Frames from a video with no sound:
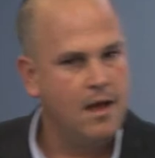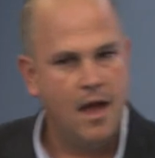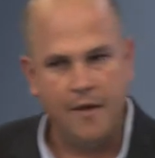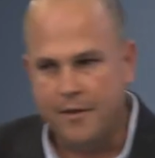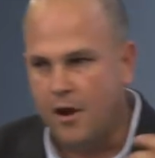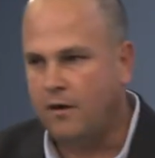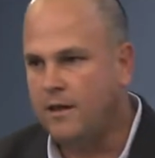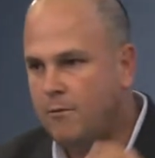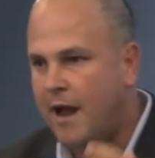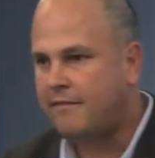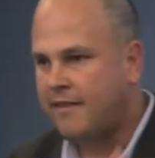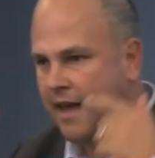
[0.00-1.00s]
And the only
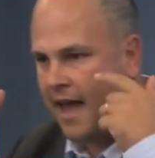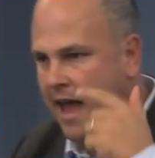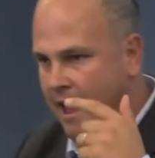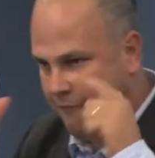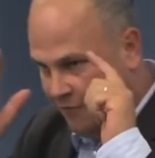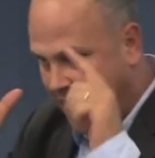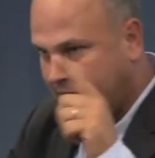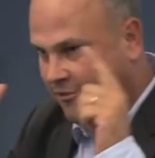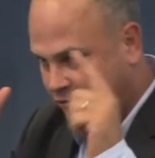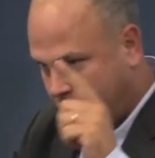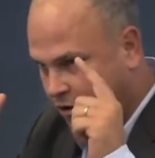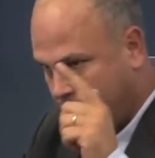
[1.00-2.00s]
way to, if that's
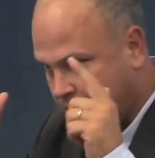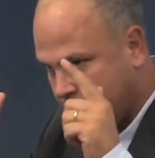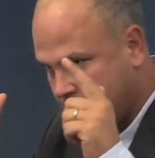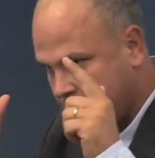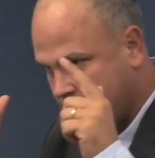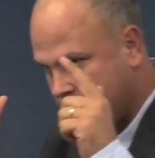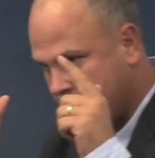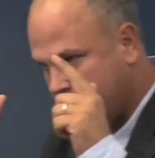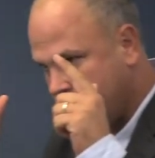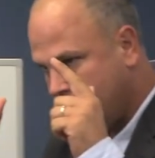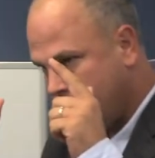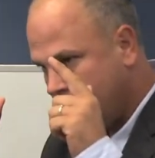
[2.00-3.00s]
true,
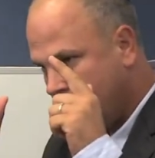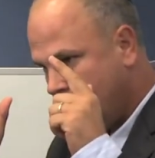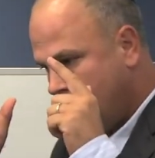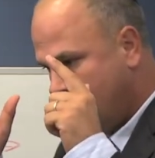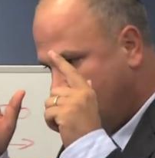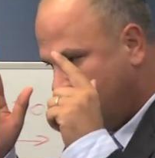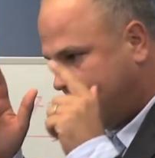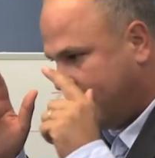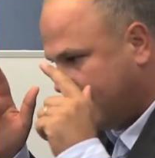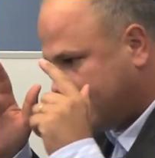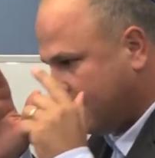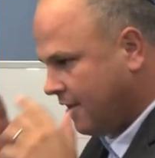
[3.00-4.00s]
if
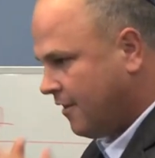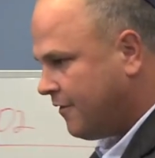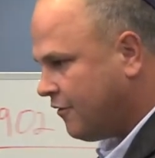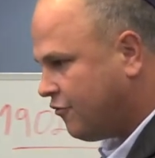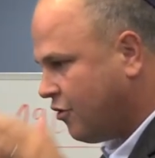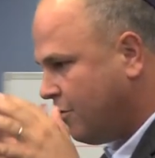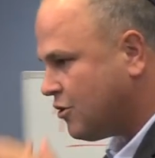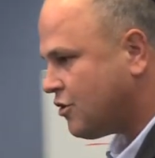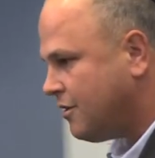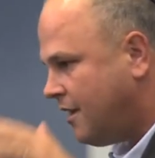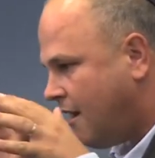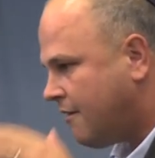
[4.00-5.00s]
it's the
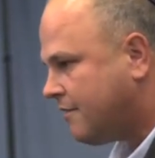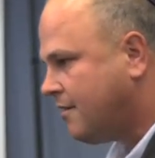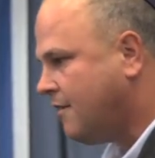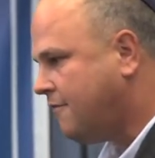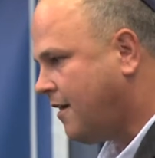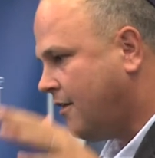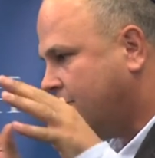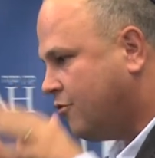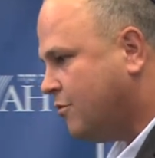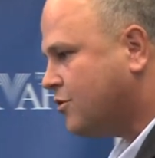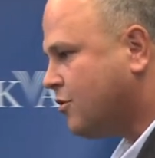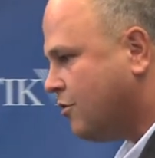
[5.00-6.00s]
Jewish narrative and
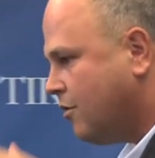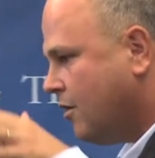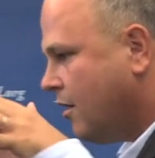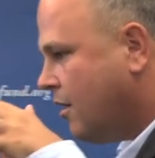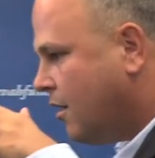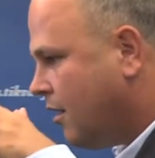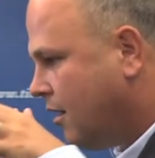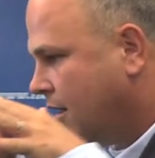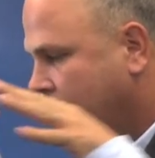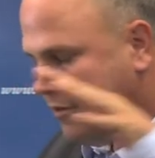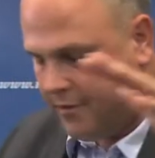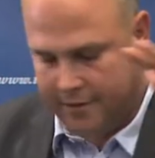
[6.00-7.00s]
Jewish,
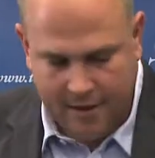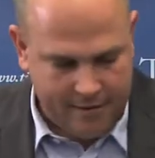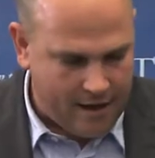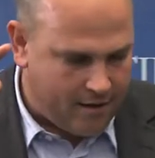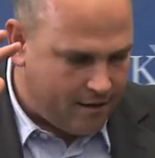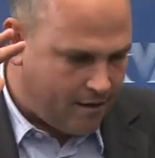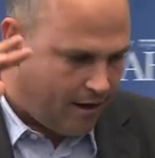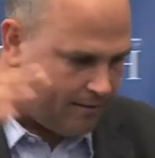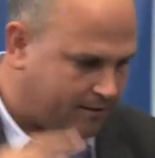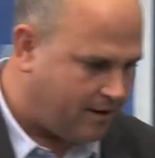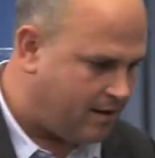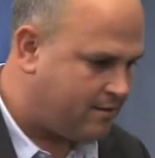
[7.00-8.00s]
that, that, that
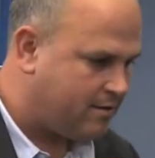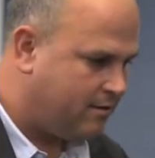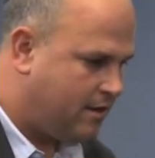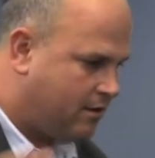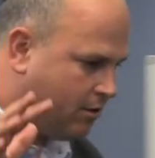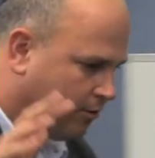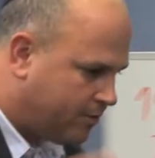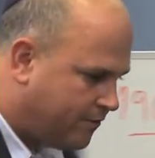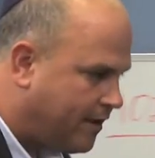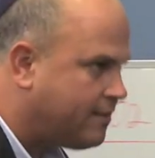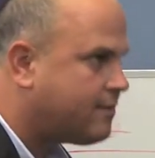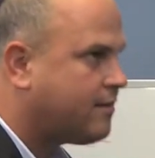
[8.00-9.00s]
constantly
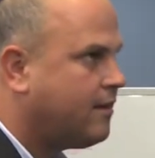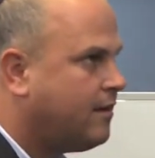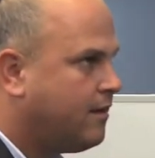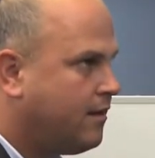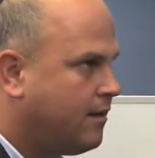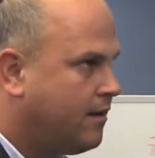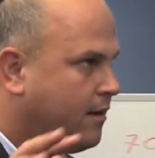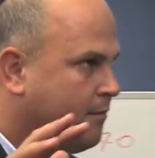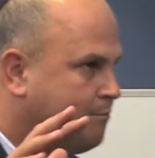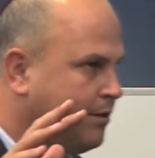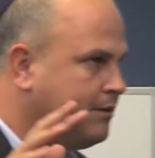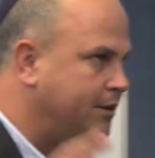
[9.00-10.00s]
cultivates
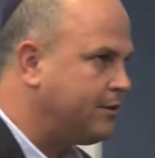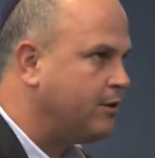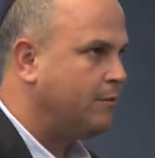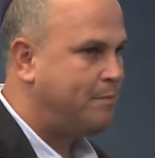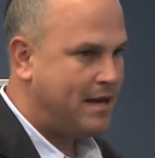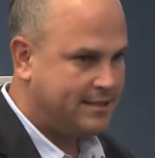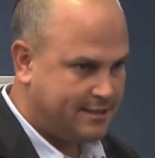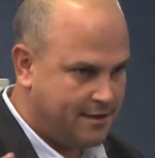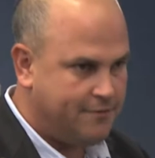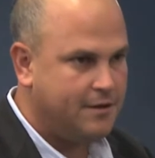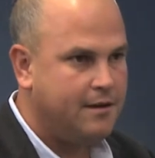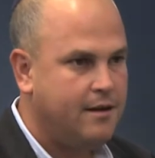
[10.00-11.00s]
political
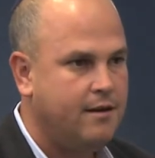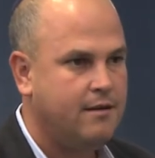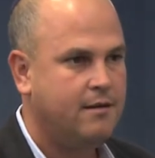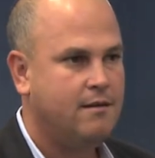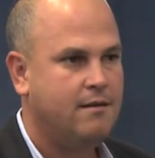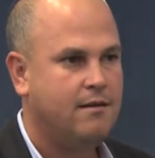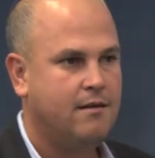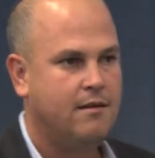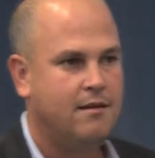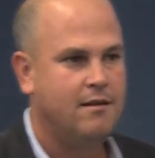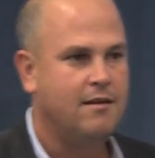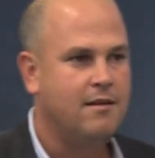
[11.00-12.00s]
passivity,
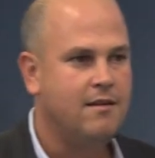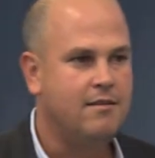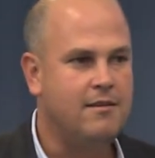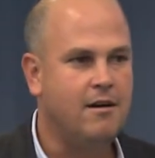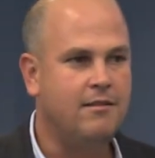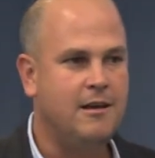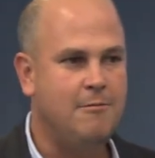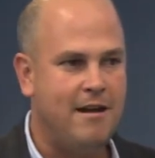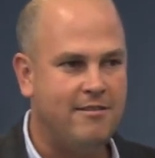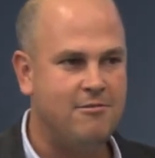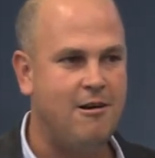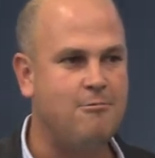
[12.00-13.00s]
the only way
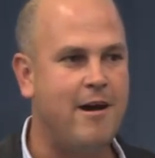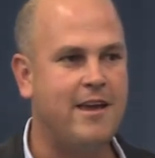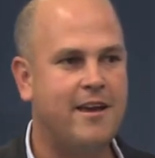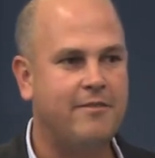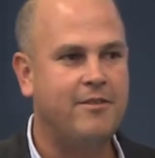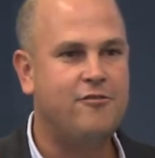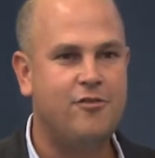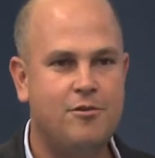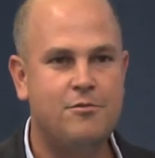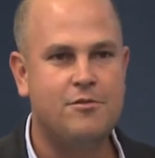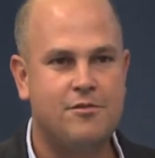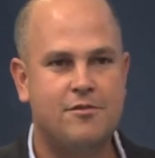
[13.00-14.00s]
to awaken the
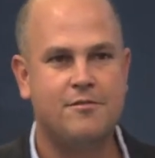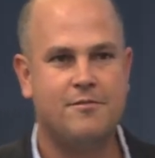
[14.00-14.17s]
Jews,